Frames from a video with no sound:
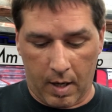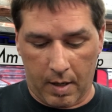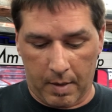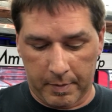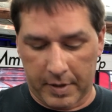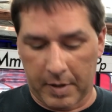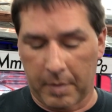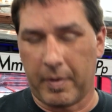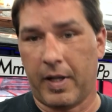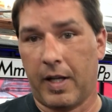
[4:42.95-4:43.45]

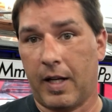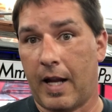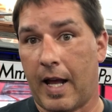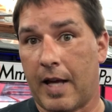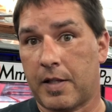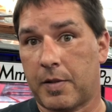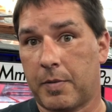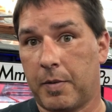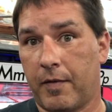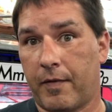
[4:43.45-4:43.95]
Somebody had
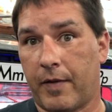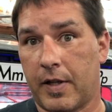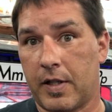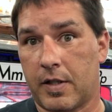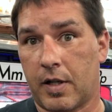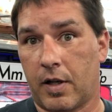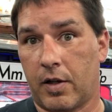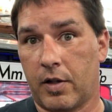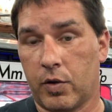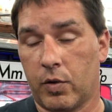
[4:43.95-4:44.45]
asked me if I'd
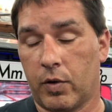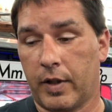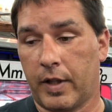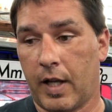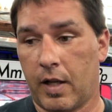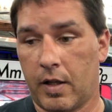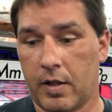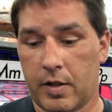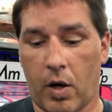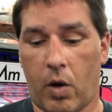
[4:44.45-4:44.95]
start doing
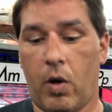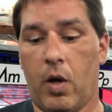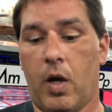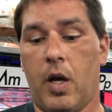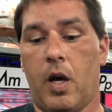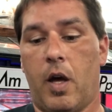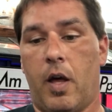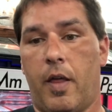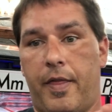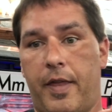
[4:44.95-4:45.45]
that. So
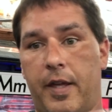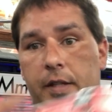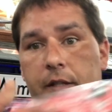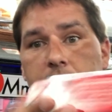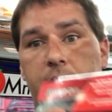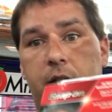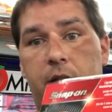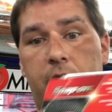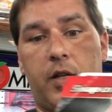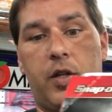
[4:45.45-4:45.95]
this
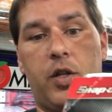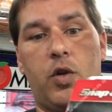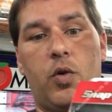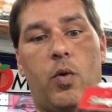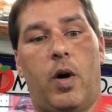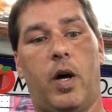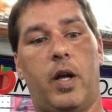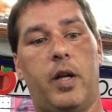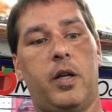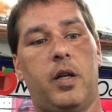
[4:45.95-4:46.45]
is the new
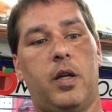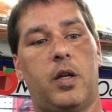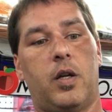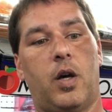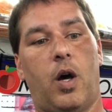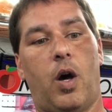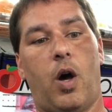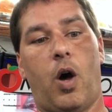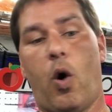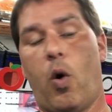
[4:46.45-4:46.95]
one,
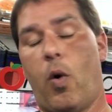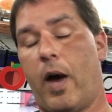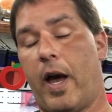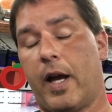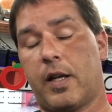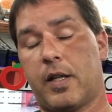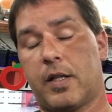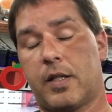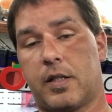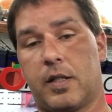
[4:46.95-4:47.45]

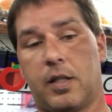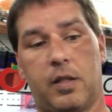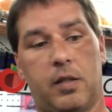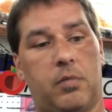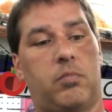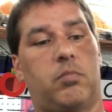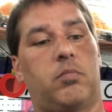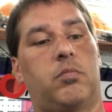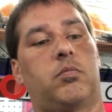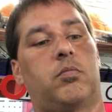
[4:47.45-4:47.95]

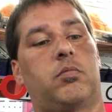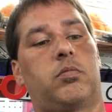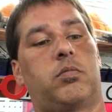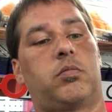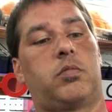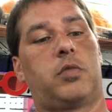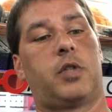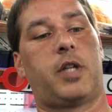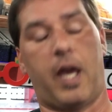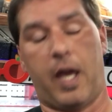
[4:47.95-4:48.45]

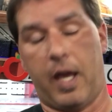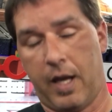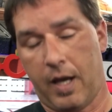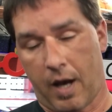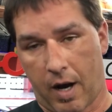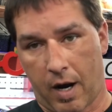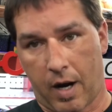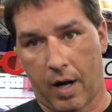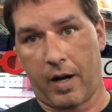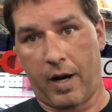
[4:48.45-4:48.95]

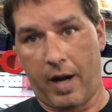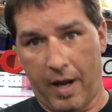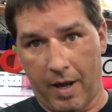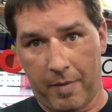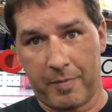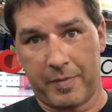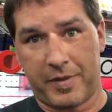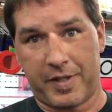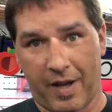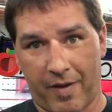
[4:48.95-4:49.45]

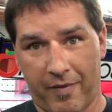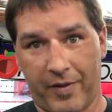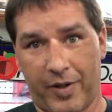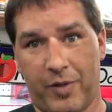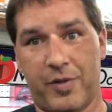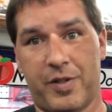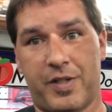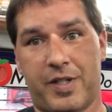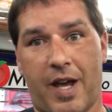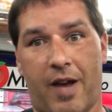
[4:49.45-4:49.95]

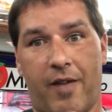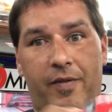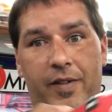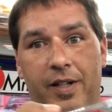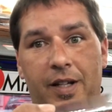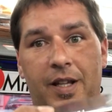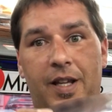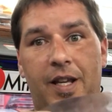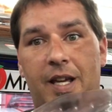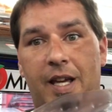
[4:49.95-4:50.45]
OXKRM707
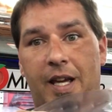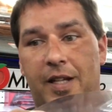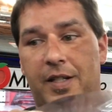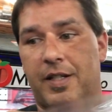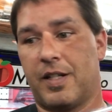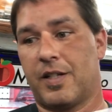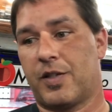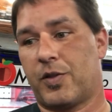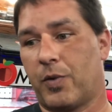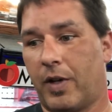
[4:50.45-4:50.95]
is
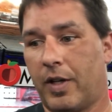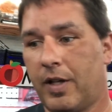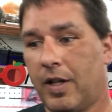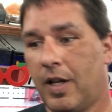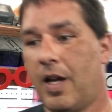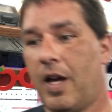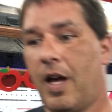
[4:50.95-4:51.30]
this one.